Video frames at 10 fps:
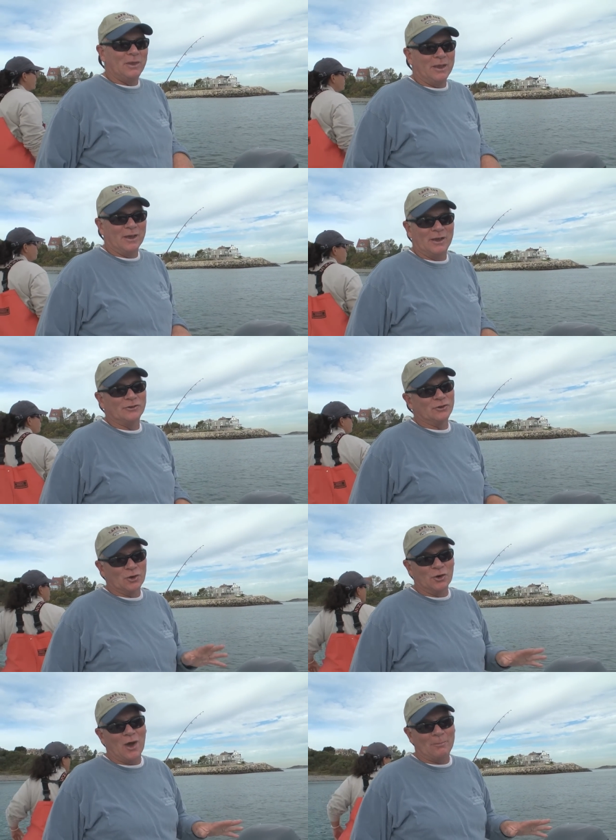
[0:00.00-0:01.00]
because it's
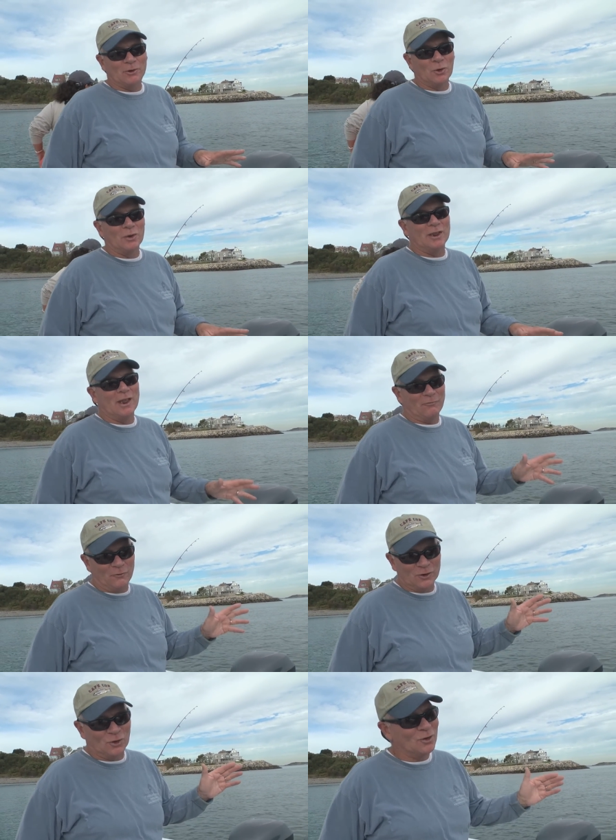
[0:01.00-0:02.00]
a good opportunity. That
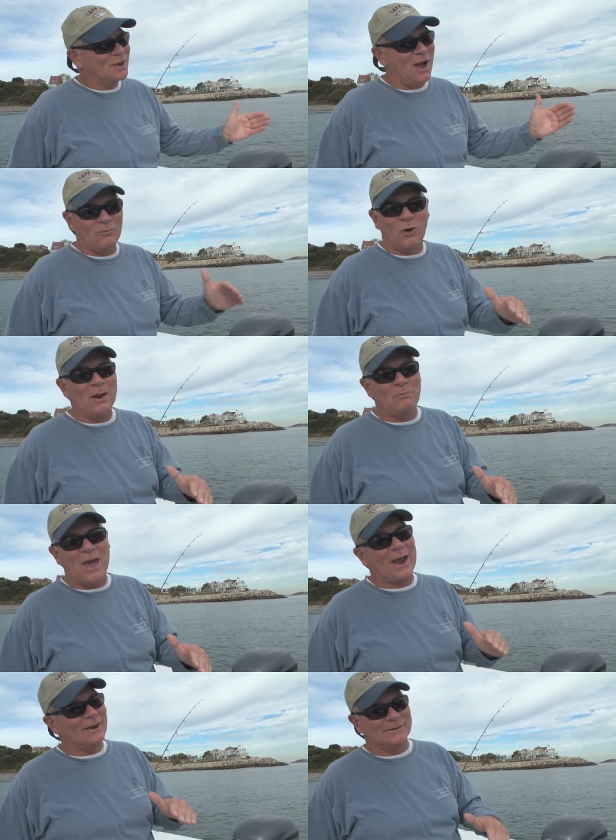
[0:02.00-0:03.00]
fish will come right
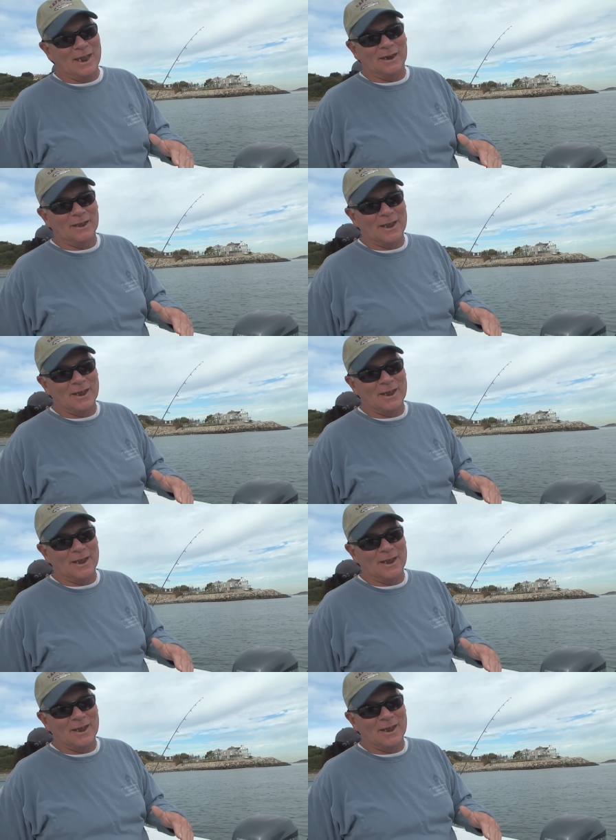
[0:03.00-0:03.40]
back and take it